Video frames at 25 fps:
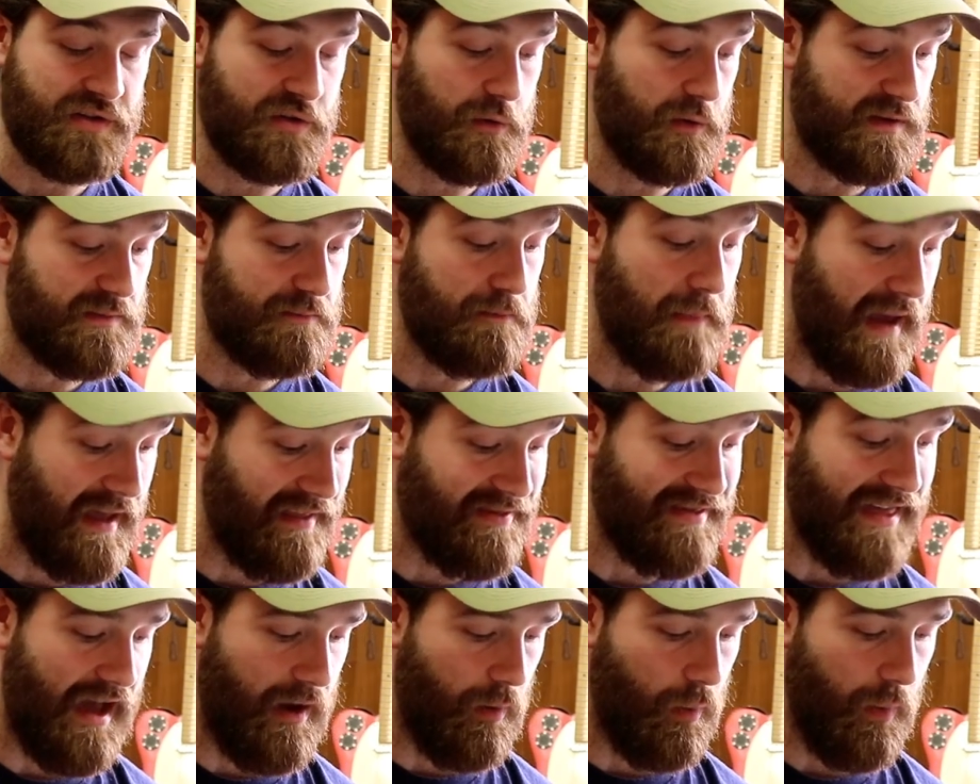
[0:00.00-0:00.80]
So it's
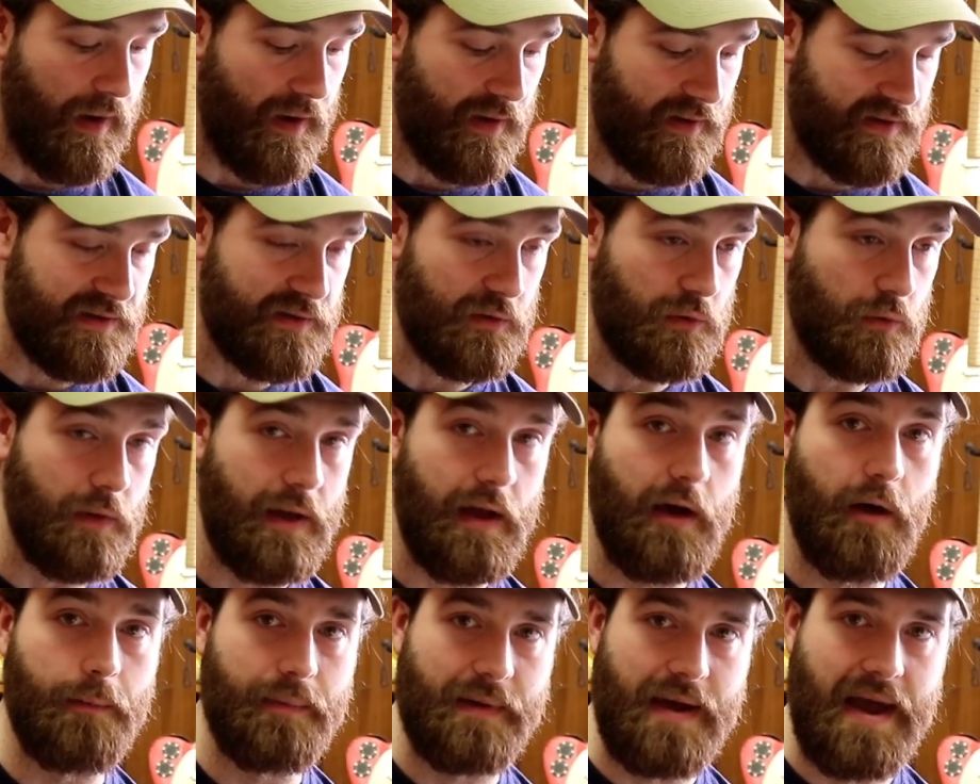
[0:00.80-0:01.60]
made that way to
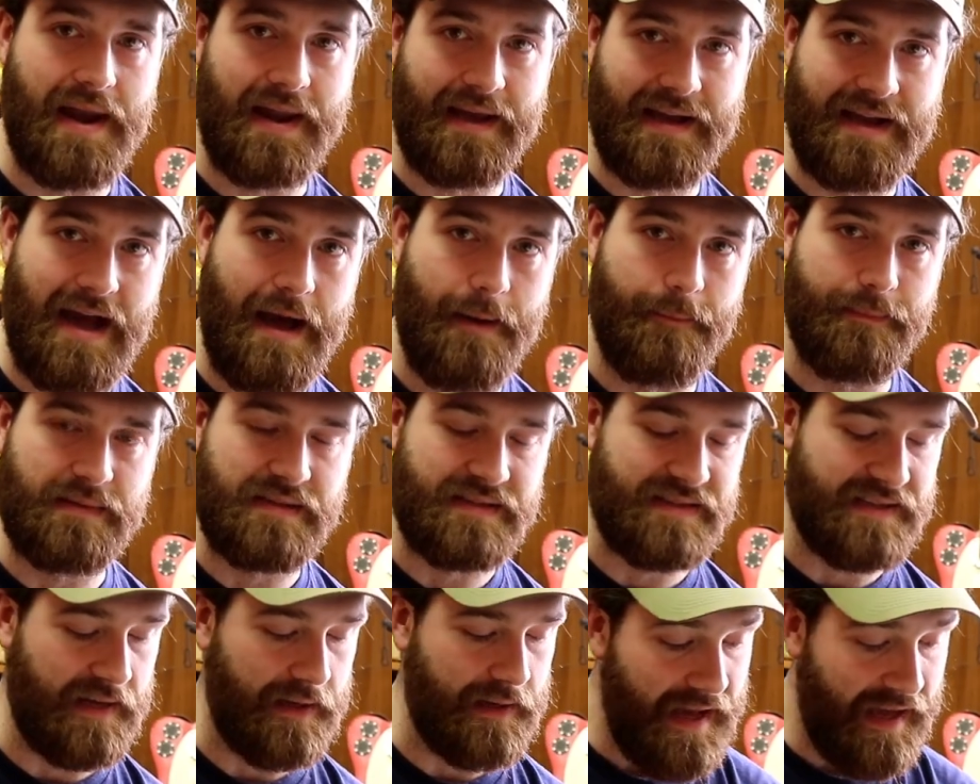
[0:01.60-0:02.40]
help kind of
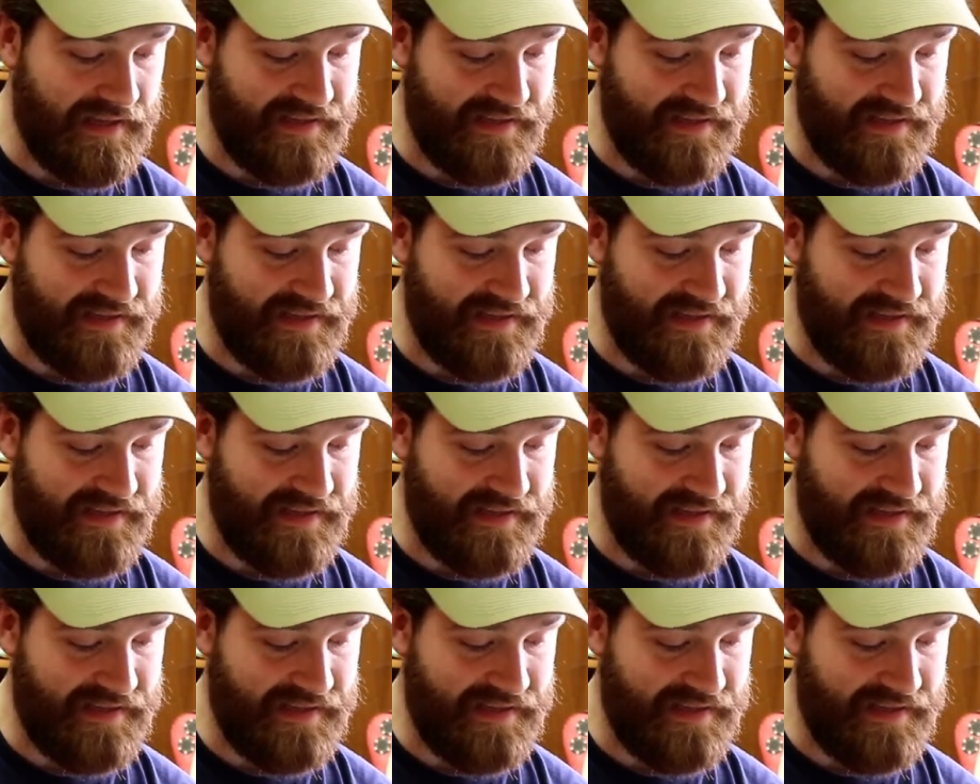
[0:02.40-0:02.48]
compensate.